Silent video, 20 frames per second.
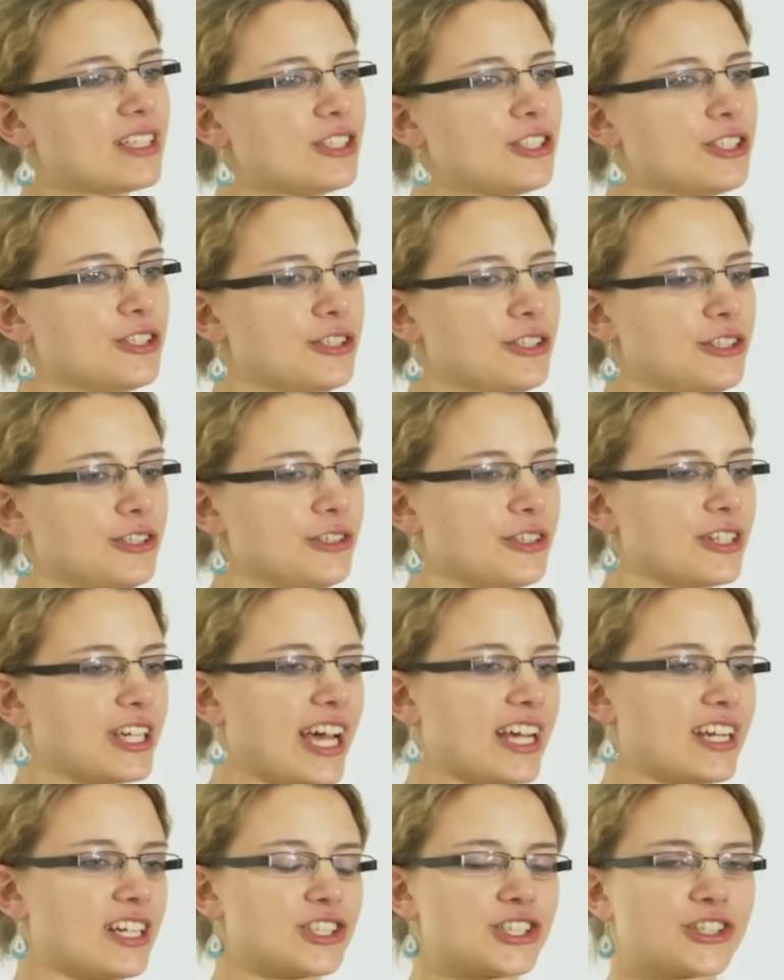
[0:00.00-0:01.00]
to
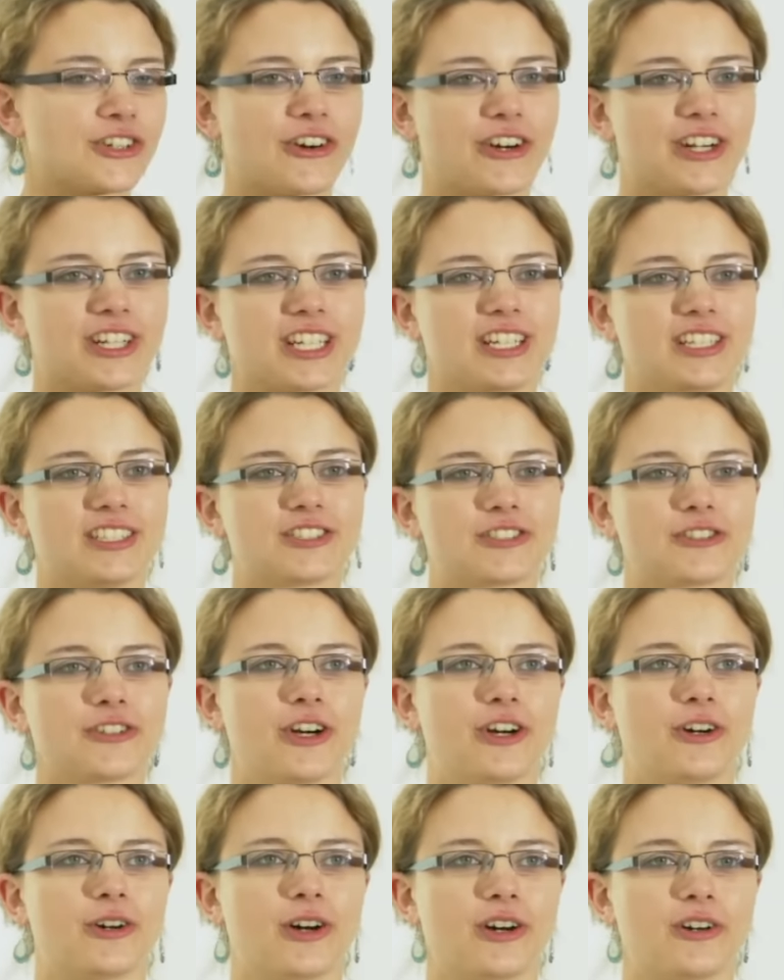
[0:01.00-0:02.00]
get a short
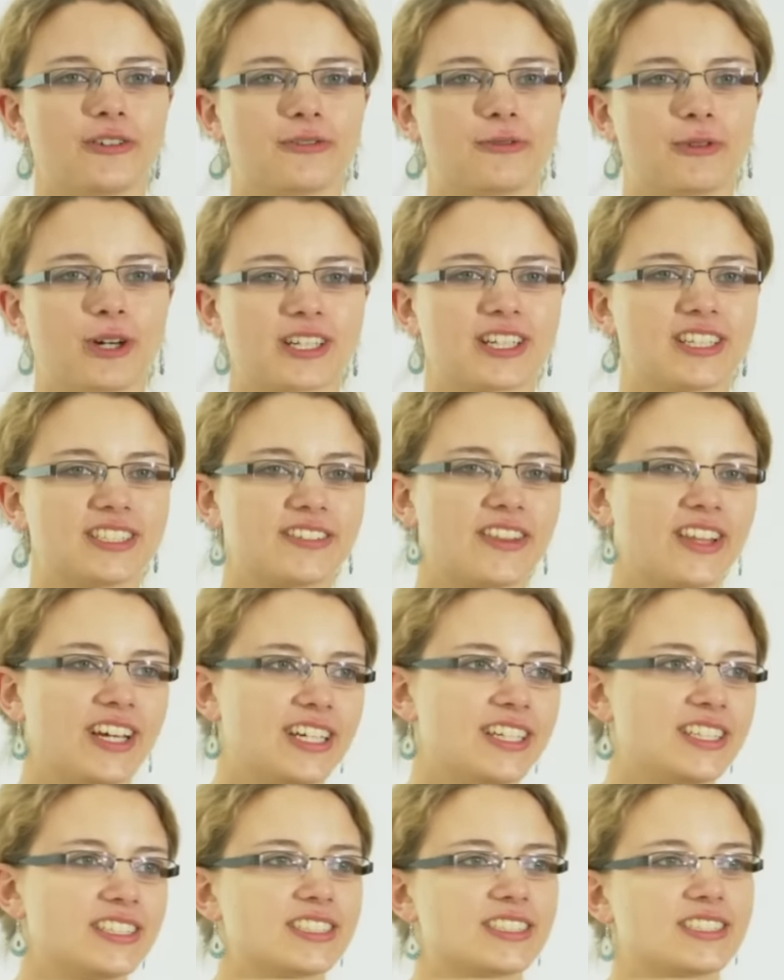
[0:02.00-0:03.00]
intro of what is
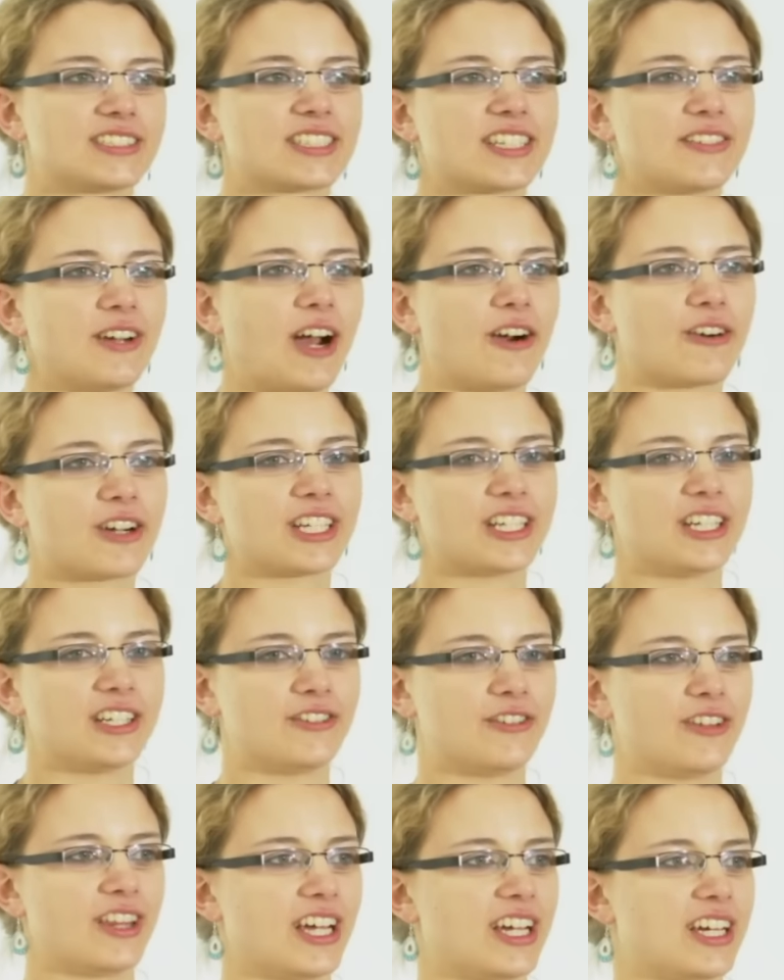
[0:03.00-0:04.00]
this, how can I
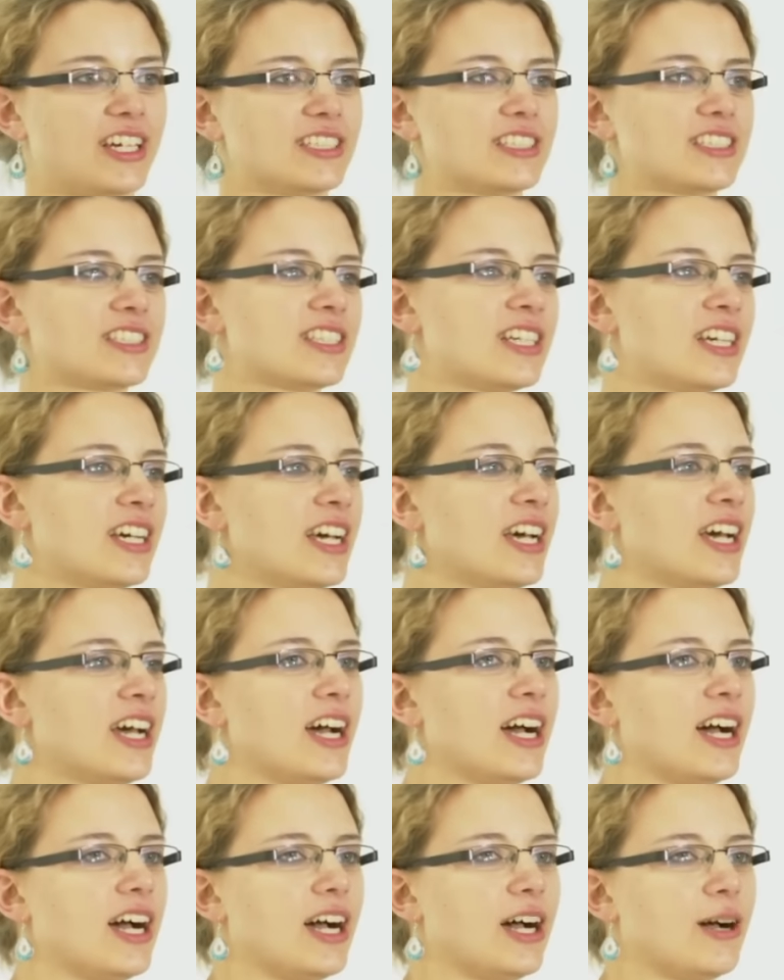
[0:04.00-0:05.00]
do this,
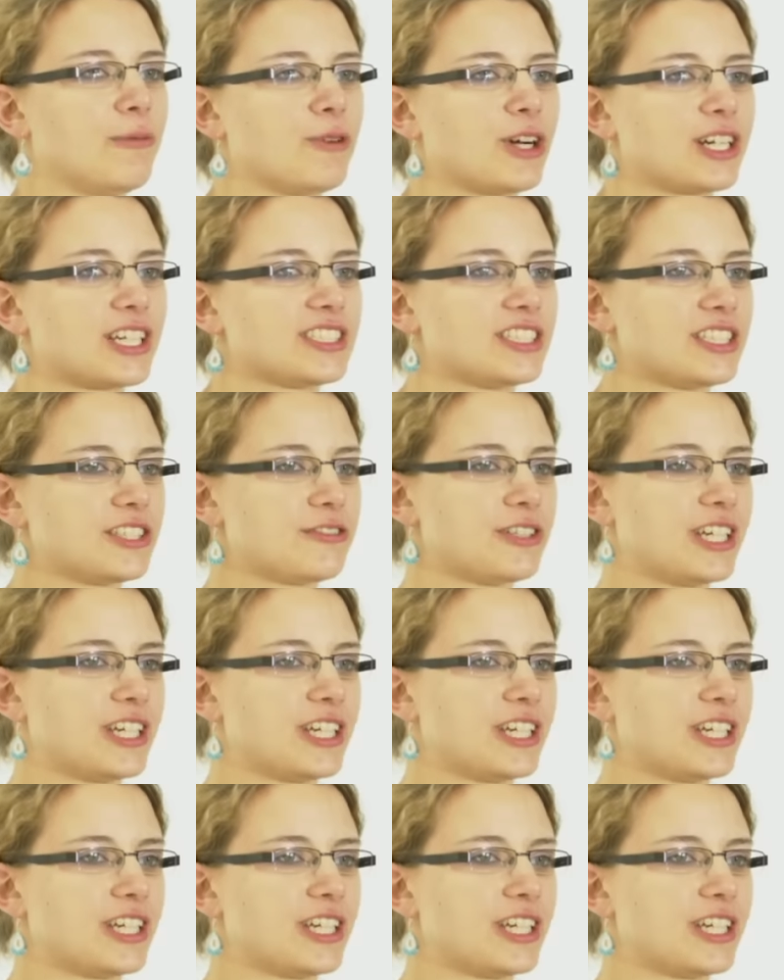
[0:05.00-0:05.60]
what is it